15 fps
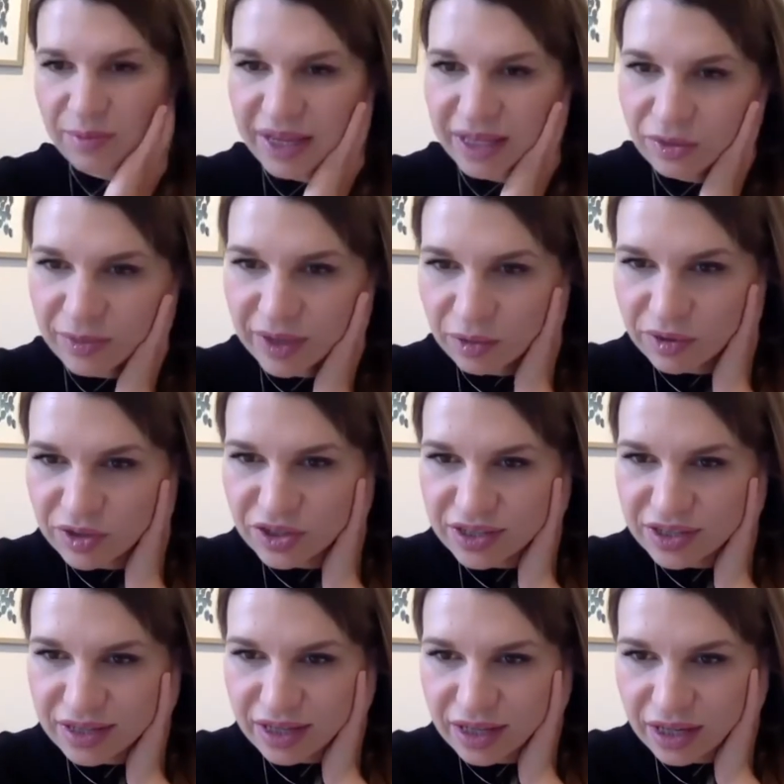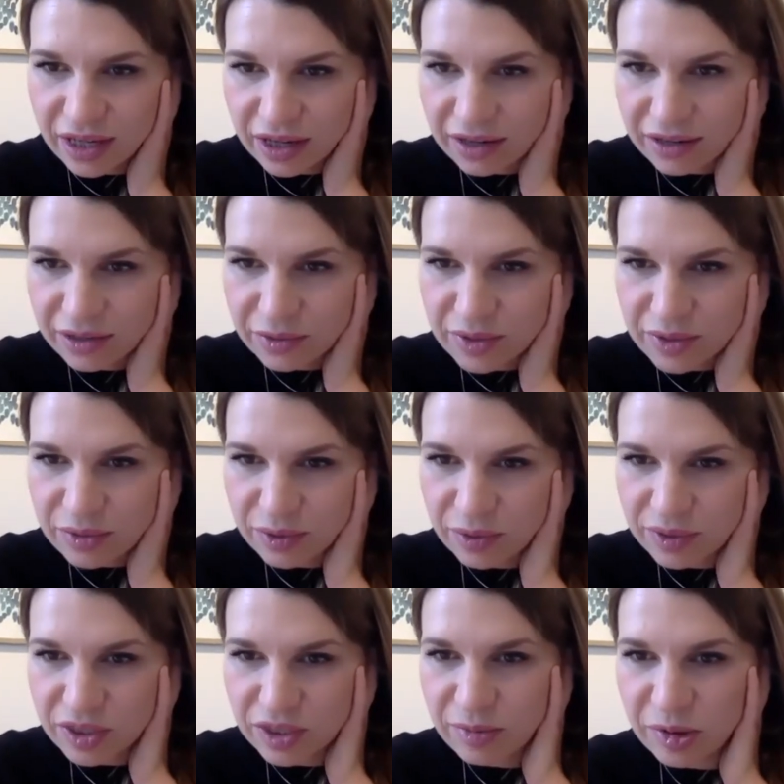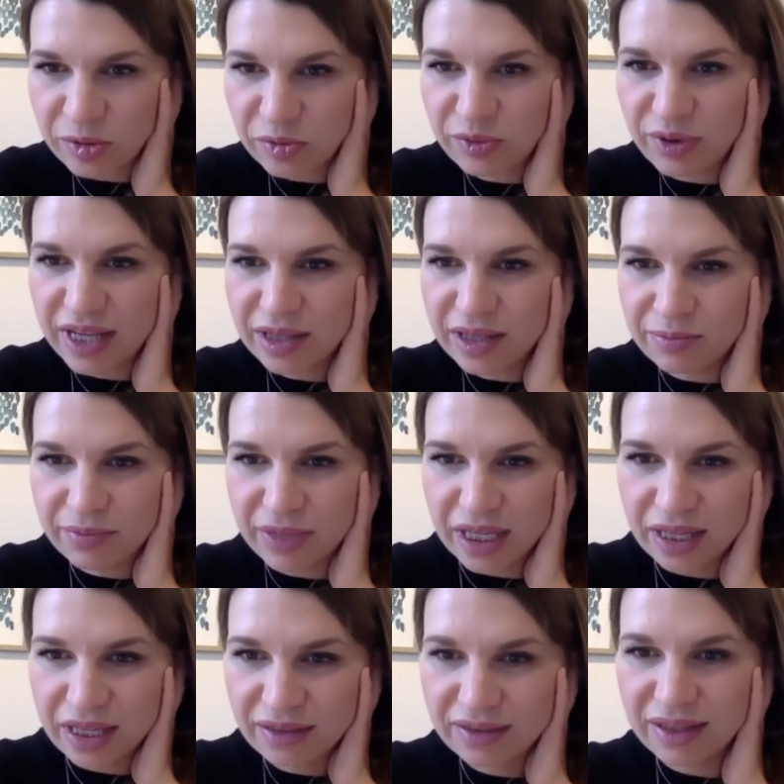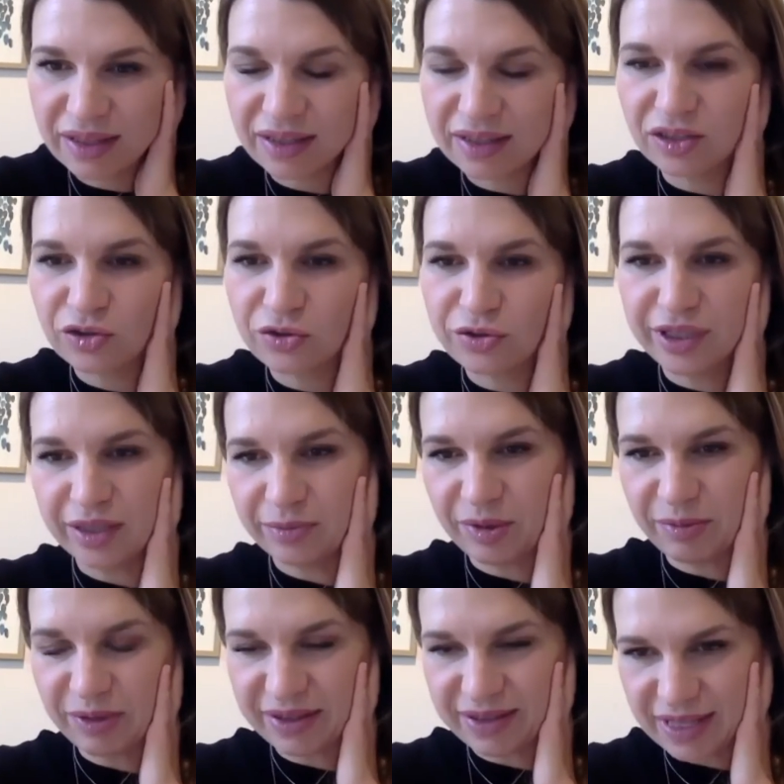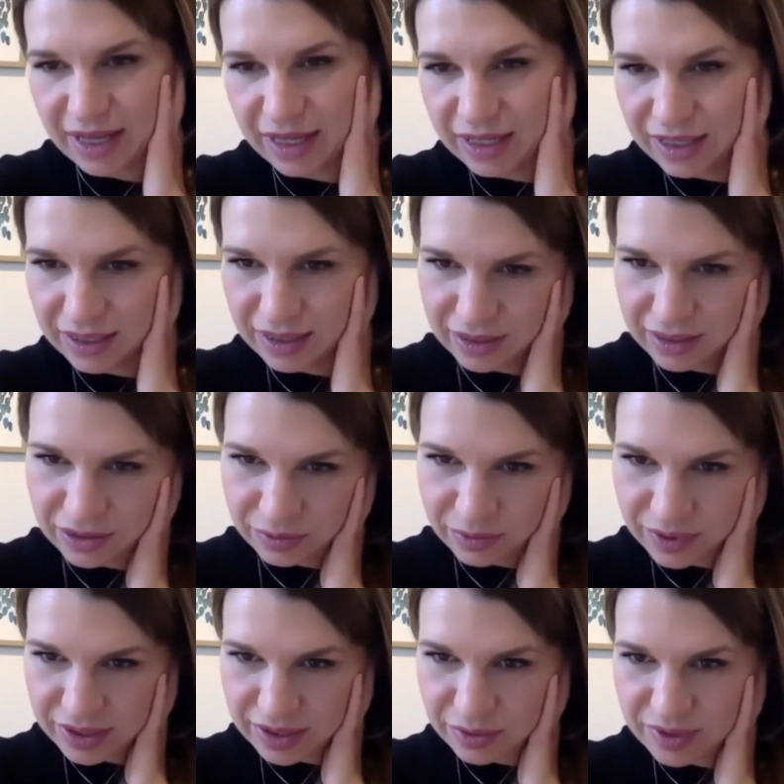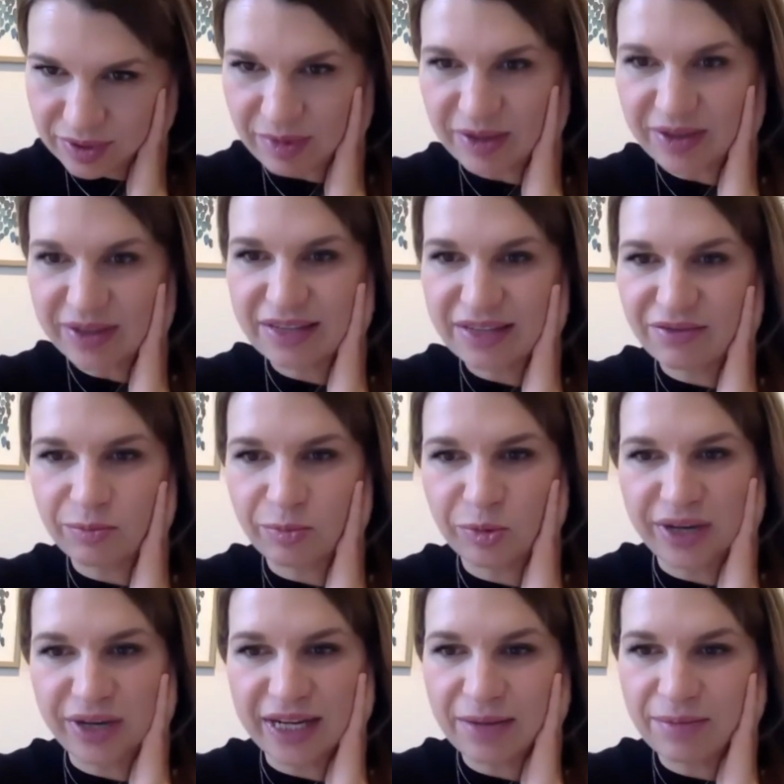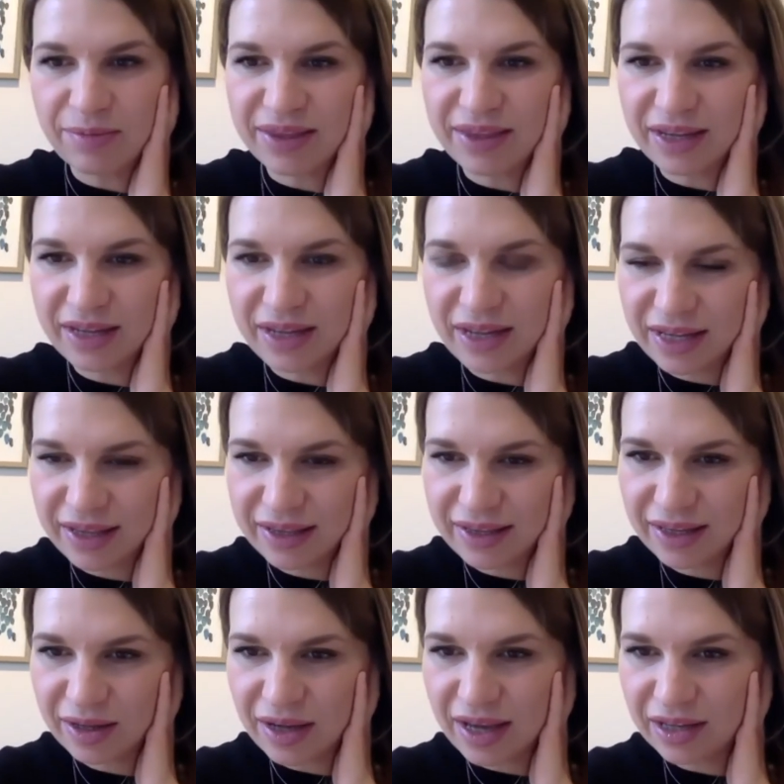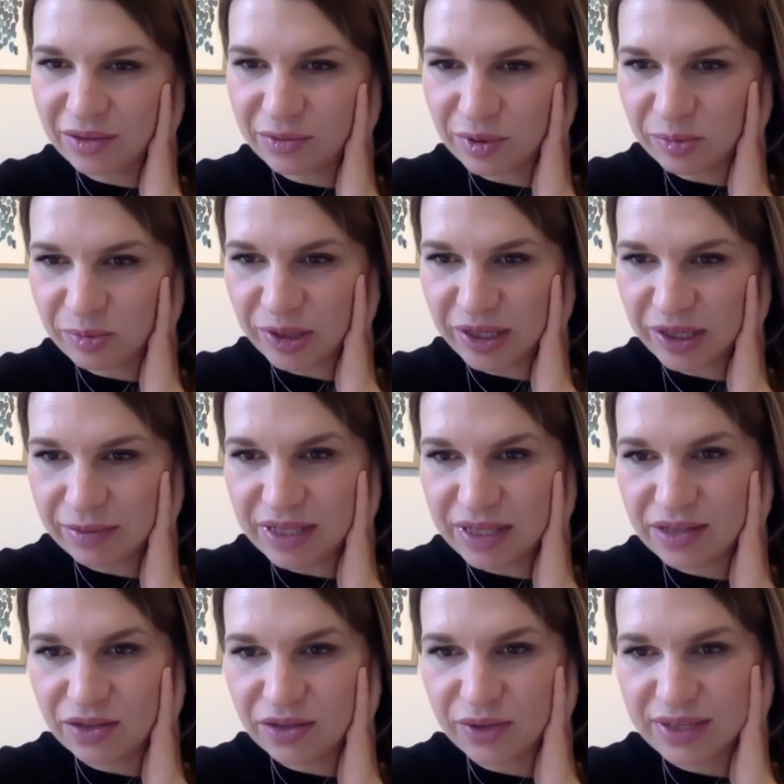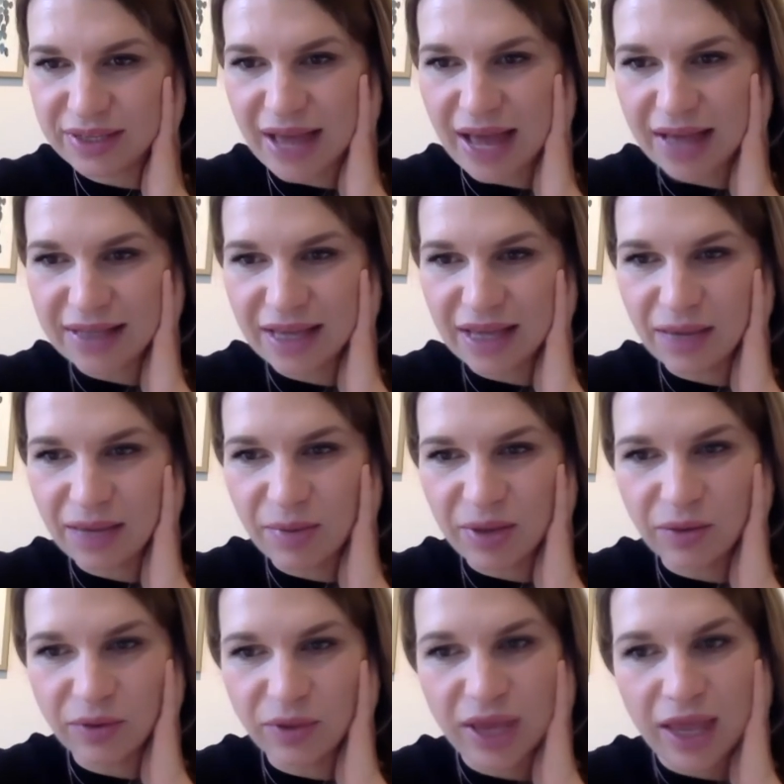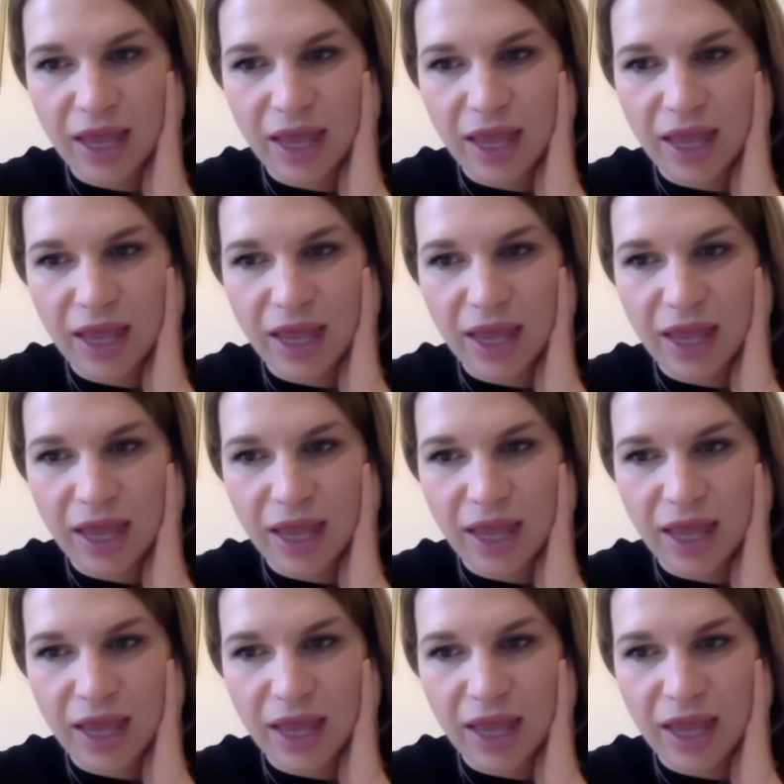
back to my questions here. There was one question about red meat that intrigued me because I didn't know what this was about. This is from Brady, but then I think I know what Brady means. So he's asking about